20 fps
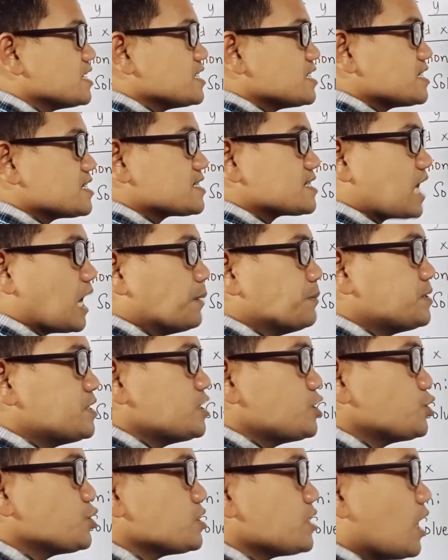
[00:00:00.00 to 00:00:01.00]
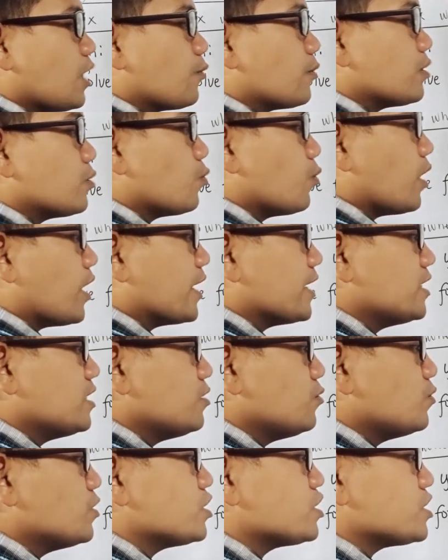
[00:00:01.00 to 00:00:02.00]
substitute our y,
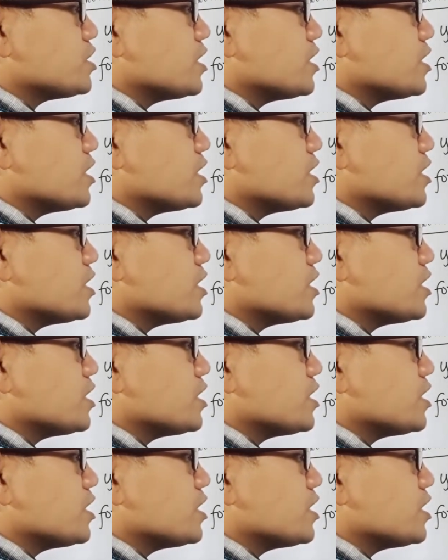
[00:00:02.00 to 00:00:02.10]
which